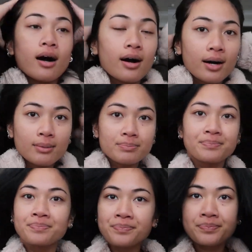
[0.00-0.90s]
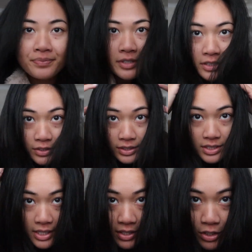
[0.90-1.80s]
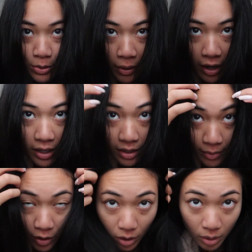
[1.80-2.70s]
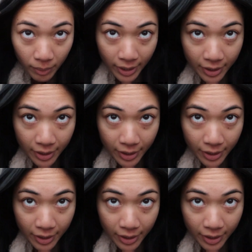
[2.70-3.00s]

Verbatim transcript: Um, as you can see, it's just parted in the middle. My